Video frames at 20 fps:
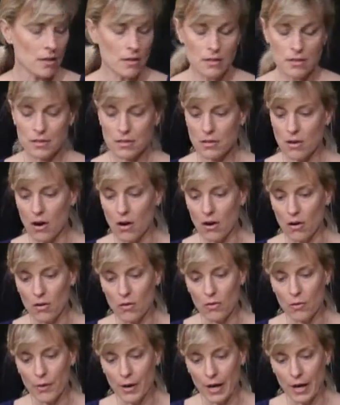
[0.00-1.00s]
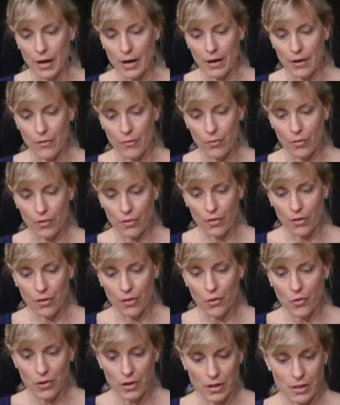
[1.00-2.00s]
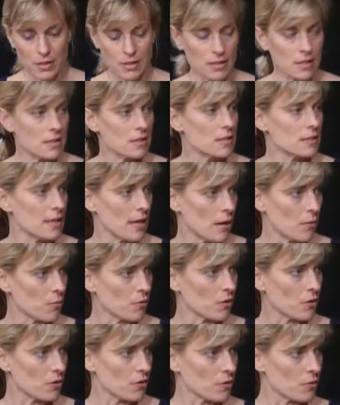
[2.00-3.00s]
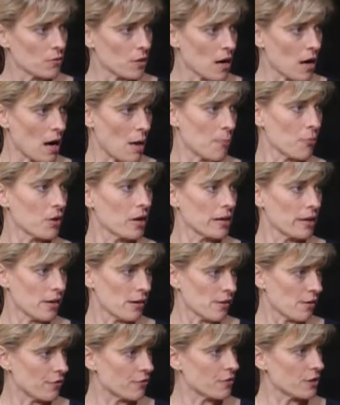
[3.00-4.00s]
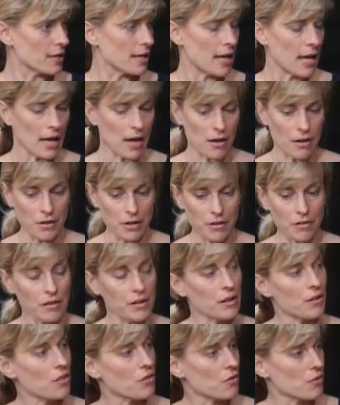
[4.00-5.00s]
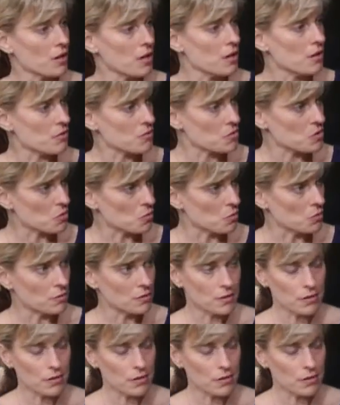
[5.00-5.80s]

So the ordinances that we're operating under today are nearly 30 years old.